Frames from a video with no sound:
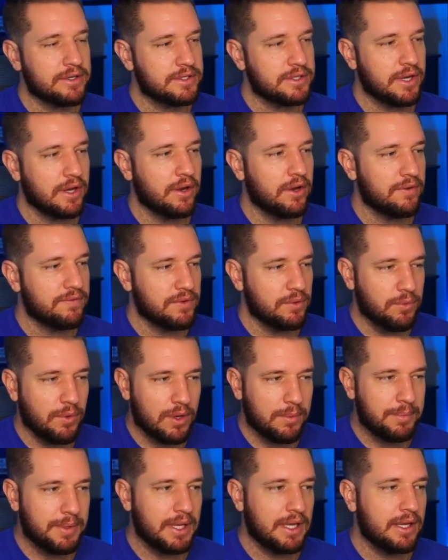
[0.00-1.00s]
So if you
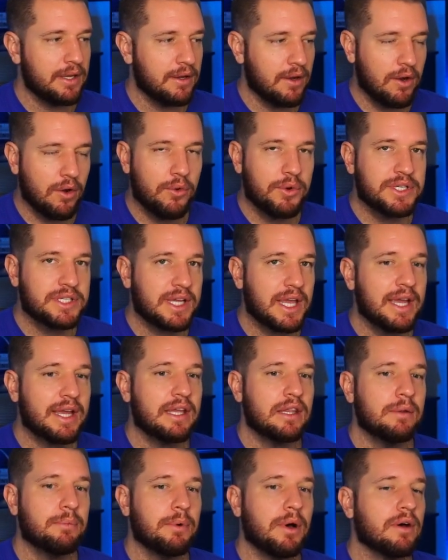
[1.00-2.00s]
want to be always
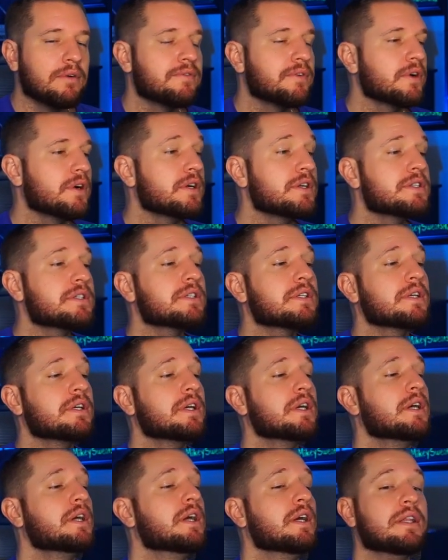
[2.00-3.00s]
kicking the ball first,
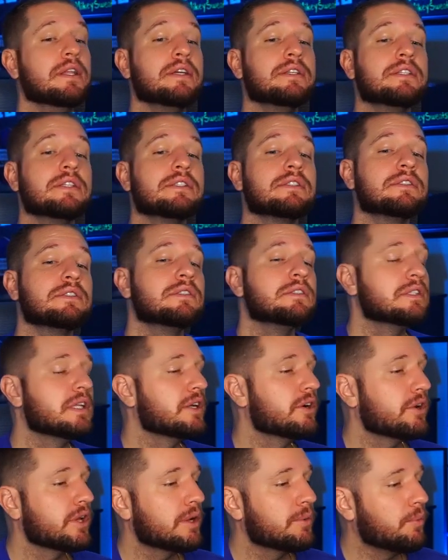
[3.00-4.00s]
this is
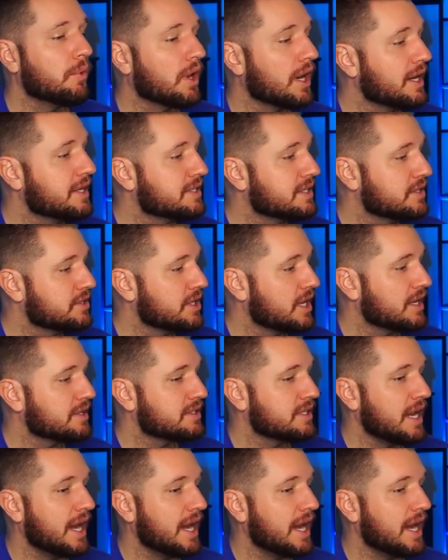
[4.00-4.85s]
literally what I suggest.